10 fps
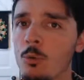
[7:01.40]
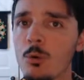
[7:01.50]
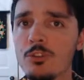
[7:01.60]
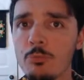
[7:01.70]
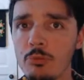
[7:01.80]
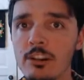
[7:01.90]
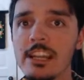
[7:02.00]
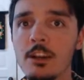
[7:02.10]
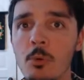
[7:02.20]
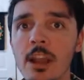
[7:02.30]
was pretty
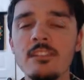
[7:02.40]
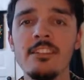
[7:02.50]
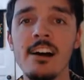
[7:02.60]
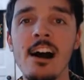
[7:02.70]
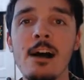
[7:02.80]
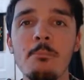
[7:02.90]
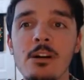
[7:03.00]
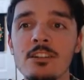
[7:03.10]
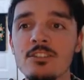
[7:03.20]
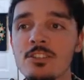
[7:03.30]
quick to hop
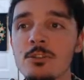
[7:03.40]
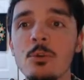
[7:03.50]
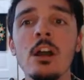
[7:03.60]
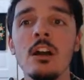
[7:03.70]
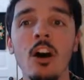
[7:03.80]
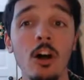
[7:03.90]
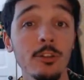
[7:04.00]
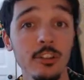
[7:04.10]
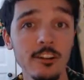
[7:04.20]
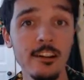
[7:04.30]
onto
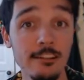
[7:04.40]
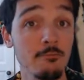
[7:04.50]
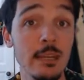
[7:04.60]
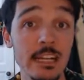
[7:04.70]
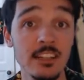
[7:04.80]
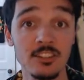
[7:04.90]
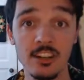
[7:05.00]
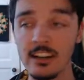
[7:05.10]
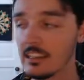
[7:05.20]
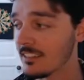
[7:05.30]
alternative media
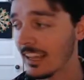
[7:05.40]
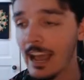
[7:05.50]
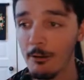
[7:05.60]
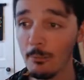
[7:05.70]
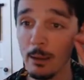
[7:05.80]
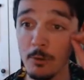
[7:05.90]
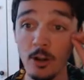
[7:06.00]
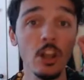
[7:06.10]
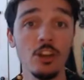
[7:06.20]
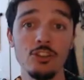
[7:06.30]
circuits. Like I remember
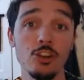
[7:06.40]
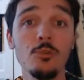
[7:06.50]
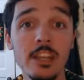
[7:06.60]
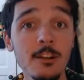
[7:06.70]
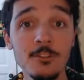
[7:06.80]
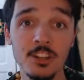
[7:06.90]
2 years